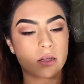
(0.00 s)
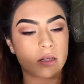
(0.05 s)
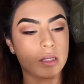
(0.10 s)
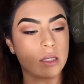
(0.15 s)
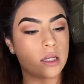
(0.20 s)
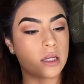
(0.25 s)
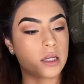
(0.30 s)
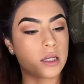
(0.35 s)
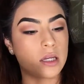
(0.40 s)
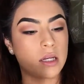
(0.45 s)

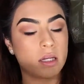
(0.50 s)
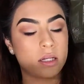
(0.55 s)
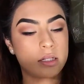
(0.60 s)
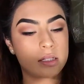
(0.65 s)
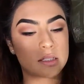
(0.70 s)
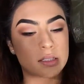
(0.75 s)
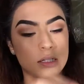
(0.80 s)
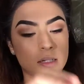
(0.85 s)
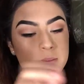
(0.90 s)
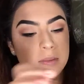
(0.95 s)

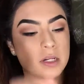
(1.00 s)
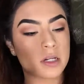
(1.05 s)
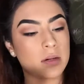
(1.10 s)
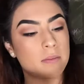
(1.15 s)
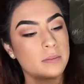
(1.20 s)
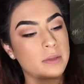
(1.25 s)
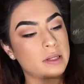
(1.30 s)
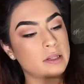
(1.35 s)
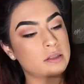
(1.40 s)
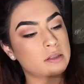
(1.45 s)
and I'm going
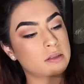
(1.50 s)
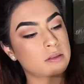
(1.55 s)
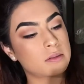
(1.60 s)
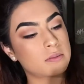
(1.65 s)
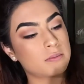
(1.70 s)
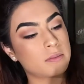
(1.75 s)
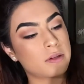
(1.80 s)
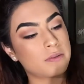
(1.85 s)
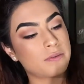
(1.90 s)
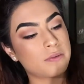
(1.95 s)
to mix
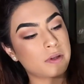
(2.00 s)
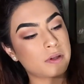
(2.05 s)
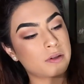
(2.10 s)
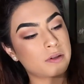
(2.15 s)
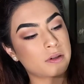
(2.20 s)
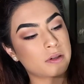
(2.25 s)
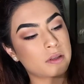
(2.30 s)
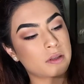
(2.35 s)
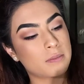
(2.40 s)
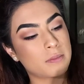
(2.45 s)
my
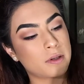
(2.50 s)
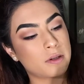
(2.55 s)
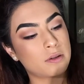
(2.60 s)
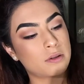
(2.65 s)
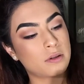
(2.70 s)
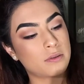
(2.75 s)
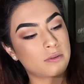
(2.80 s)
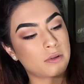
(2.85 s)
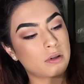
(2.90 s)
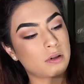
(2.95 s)
finger in the
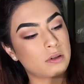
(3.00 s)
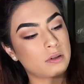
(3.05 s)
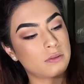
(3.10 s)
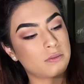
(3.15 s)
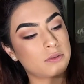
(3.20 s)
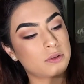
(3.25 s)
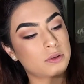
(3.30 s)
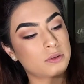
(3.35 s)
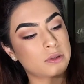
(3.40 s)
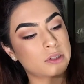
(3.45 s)
middle of all of
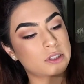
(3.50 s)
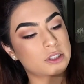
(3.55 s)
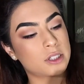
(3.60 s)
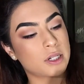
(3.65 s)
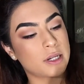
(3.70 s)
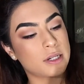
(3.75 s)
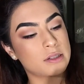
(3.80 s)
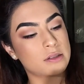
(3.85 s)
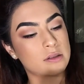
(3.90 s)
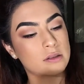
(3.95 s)
the 3
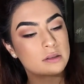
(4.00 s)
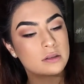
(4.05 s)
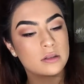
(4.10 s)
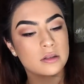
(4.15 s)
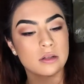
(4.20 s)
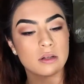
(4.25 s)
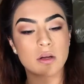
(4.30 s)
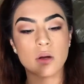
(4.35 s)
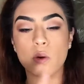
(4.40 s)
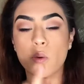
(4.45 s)
shades.
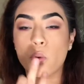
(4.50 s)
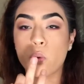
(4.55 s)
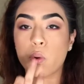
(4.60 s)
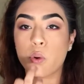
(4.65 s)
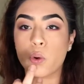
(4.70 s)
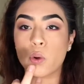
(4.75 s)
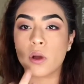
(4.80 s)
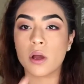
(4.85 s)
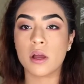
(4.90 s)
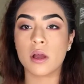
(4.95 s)

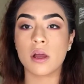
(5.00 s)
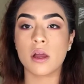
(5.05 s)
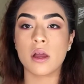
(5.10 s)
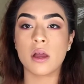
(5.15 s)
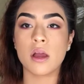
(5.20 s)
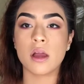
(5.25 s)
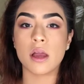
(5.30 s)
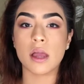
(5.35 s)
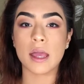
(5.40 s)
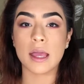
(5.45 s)

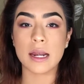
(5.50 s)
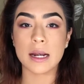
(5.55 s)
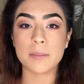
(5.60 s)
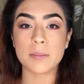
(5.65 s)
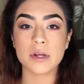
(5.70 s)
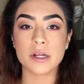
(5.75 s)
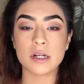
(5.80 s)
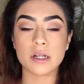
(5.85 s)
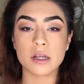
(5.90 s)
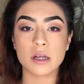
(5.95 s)
And I'm
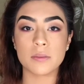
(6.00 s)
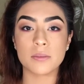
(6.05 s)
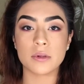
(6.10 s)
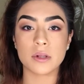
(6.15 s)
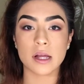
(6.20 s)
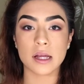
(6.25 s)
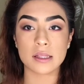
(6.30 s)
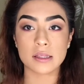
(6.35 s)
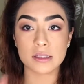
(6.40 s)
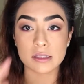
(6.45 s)
going to
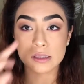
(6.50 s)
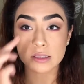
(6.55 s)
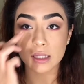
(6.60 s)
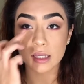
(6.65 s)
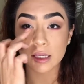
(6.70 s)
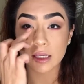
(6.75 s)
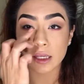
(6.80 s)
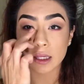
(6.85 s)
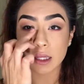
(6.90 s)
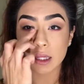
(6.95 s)
apply this
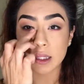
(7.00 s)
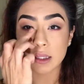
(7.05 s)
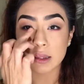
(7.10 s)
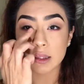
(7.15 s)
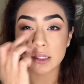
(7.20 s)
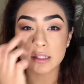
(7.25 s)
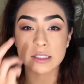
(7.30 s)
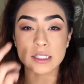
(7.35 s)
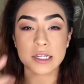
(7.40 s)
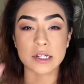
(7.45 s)
like in
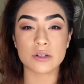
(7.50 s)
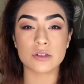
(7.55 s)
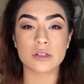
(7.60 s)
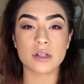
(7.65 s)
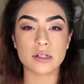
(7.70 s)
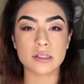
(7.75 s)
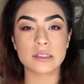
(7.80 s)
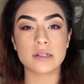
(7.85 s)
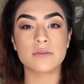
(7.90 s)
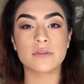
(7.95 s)
the tear
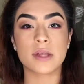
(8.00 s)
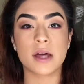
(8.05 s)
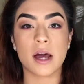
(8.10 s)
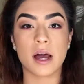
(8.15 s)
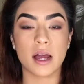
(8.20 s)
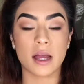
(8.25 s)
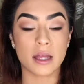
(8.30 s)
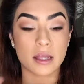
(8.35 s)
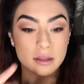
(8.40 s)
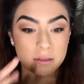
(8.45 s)
duct of the
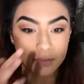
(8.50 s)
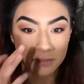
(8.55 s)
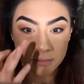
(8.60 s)
eye.